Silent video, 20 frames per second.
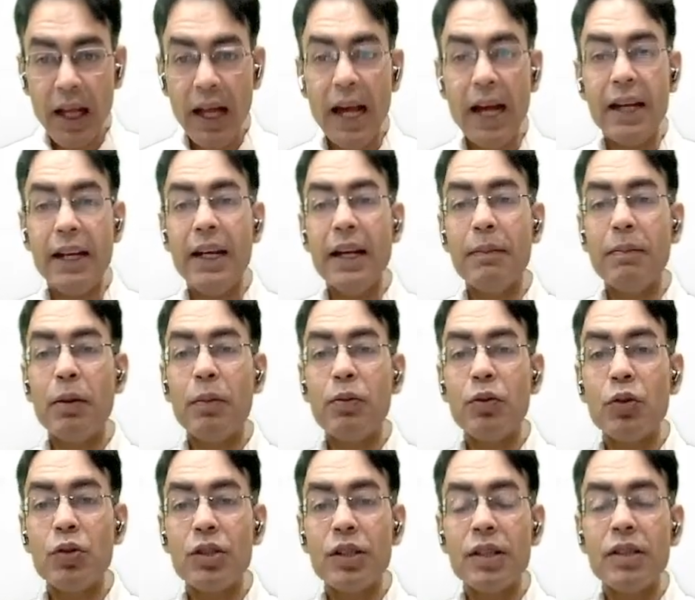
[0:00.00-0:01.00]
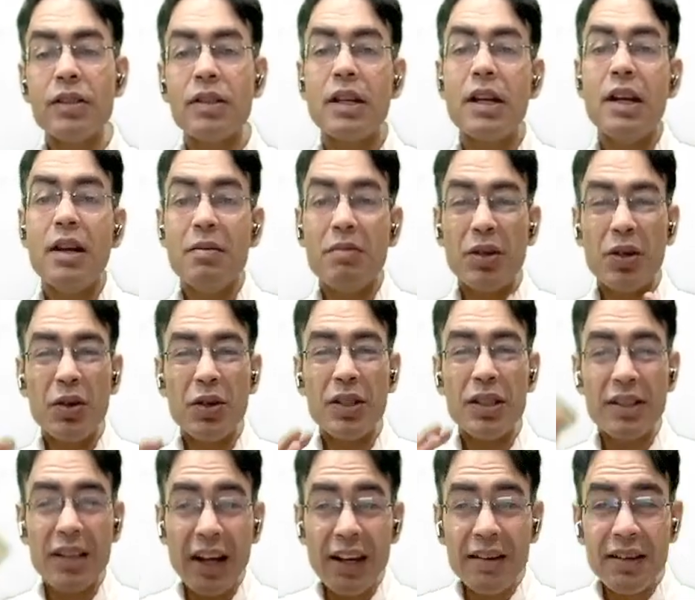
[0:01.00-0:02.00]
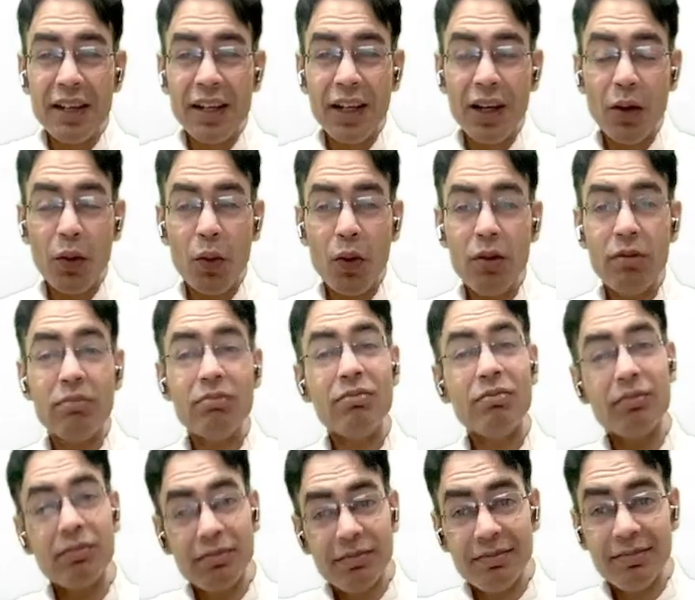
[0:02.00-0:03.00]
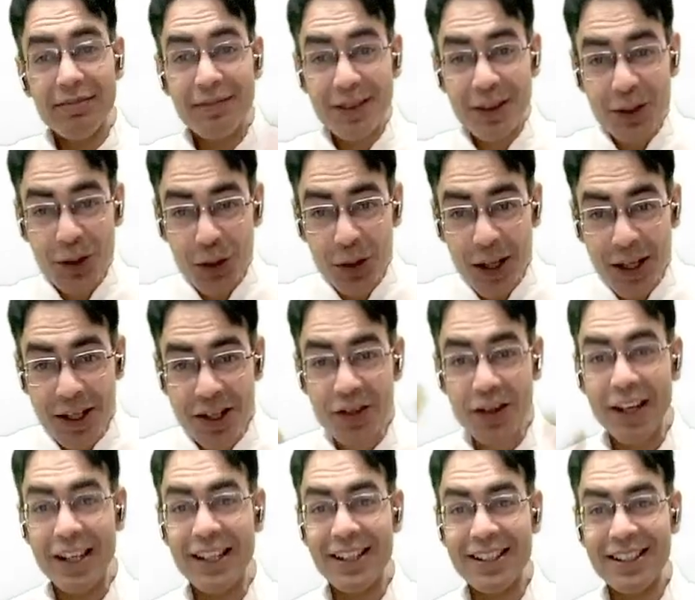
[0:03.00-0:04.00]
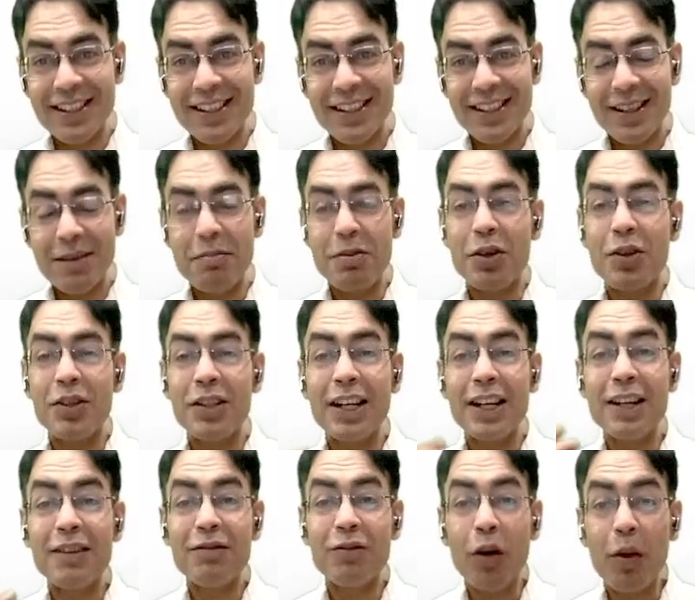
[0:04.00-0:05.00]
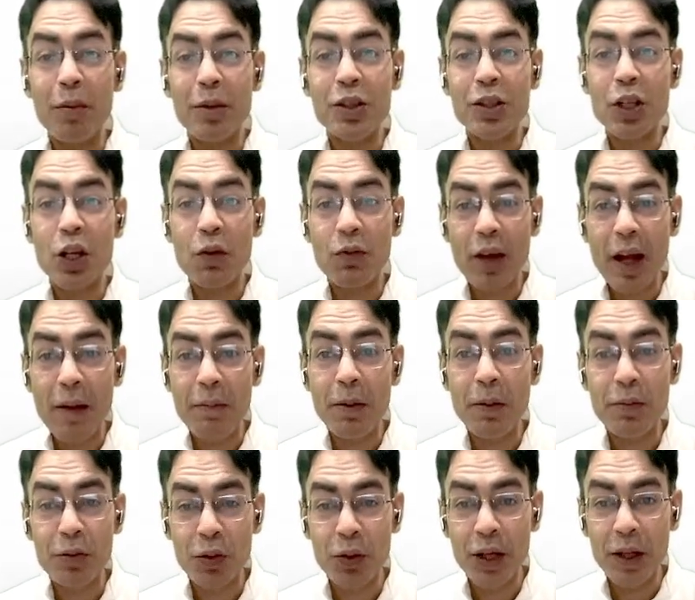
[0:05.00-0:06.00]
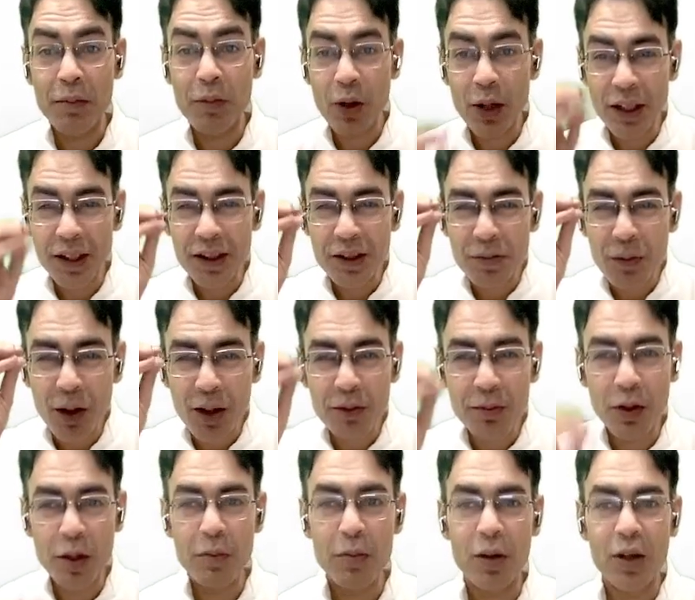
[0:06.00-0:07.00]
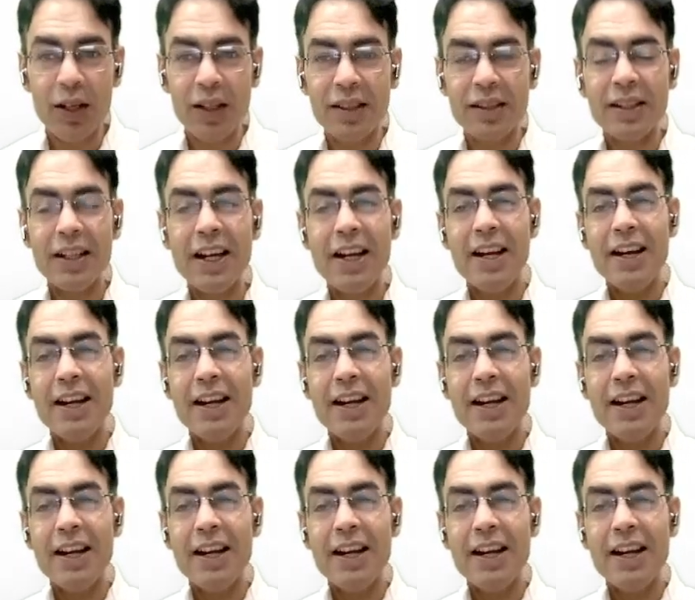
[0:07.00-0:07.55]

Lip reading: And in apoptosis, because it's 100-year-old, so it shrinks because there is formation of apoptotic bodies, small bodies.